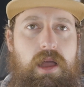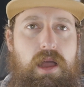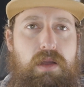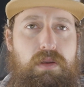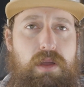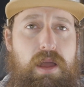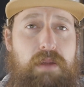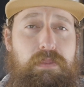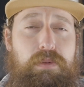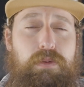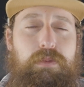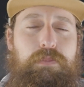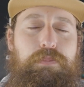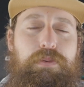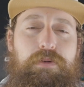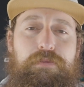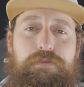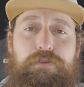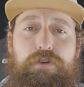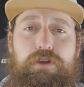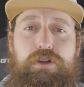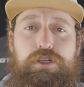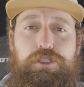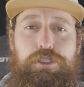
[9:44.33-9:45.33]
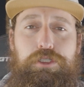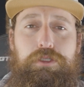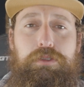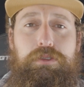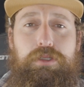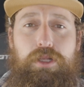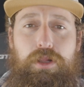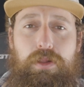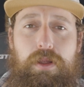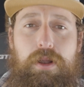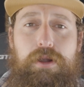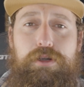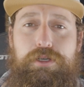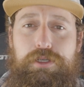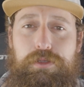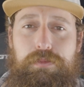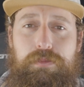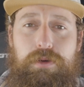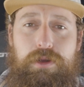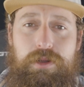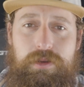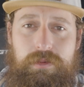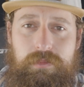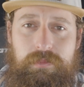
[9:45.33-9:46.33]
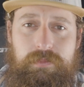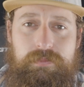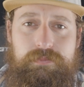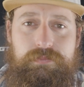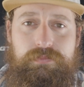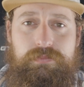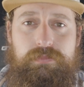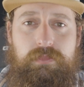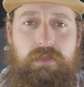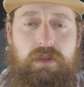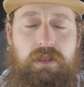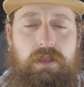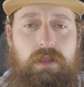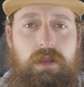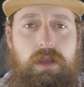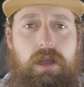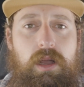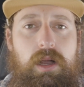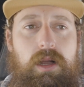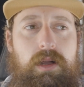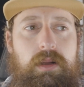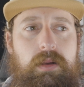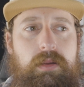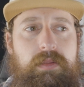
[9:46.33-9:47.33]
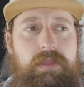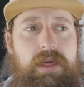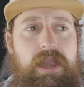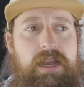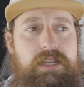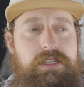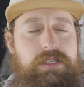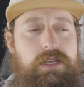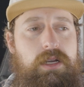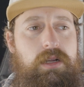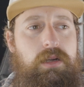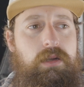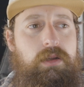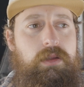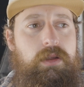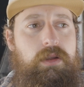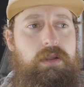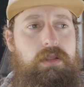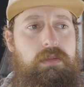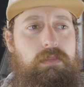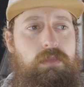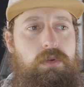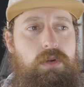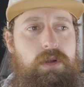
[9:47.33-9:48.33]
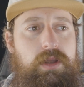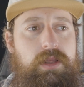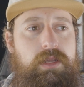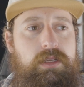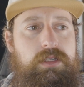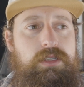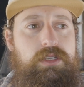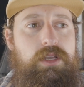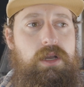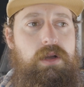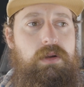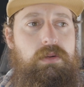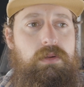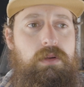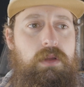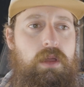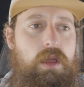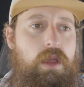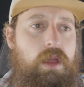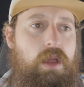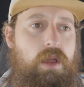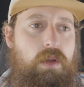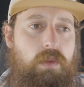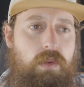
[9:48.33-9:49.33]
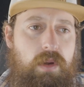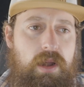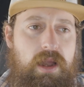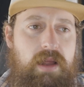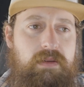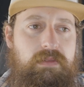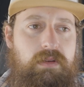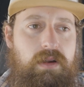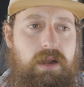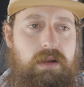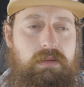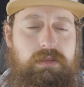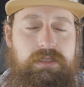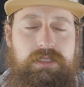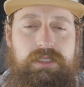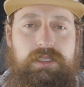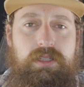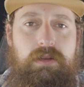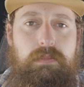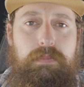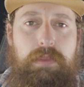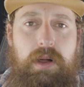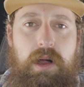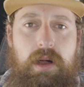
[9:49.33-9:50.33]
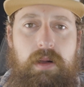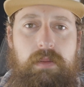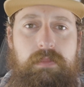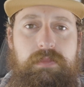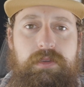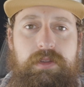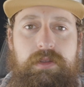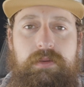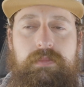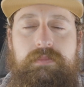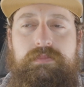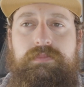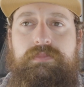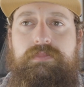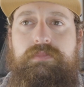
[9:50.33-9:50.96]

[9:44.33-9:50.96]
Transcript: I would prefer to shoot the larger one that I saw earlier in the morning. So whatever, I was still bummed.